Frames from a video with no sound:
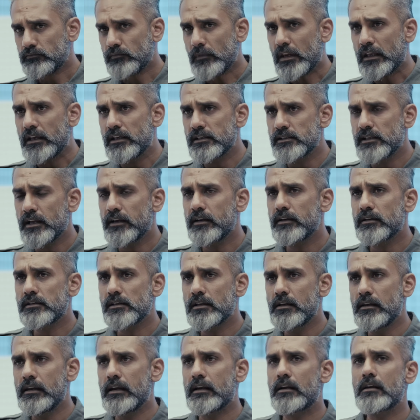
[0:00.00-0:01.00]
is that it's a
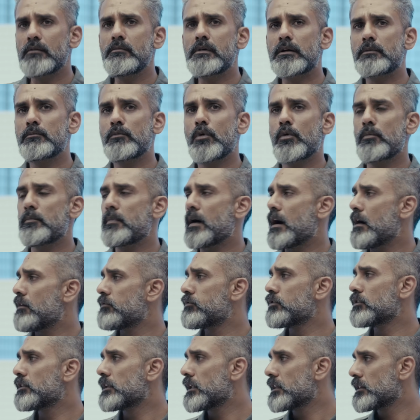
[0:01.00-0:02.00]
little bit more
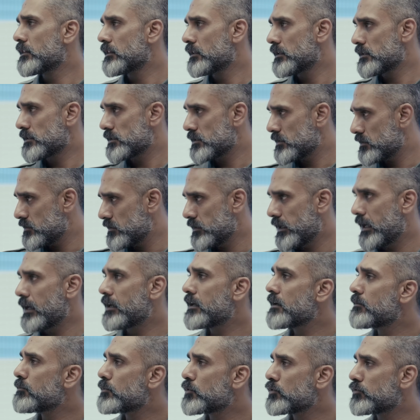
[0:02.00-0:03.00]
powerful than this
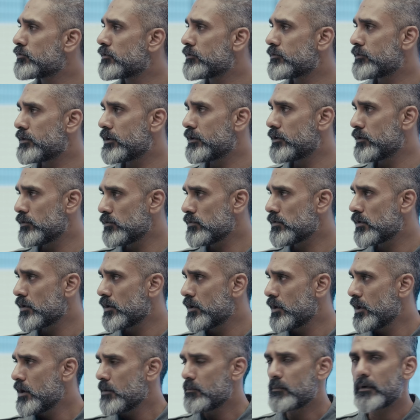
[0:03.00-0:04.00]
KTM 250 Duke,
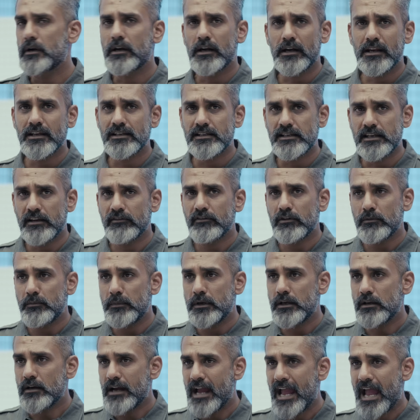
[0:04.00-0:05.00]
but it has never
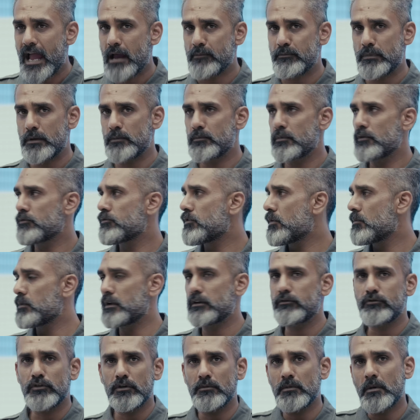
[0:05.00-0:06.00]
been a happy performer.
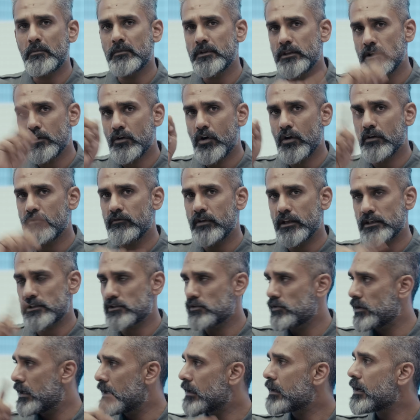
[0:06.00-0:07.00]
If you remember the convex
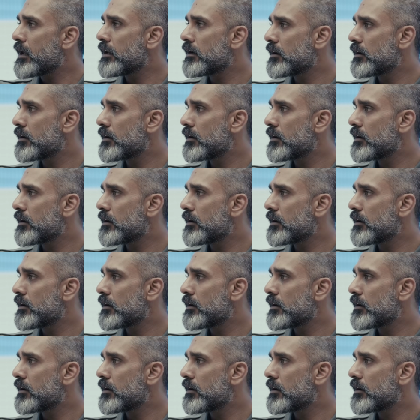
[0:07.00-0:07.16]
straight line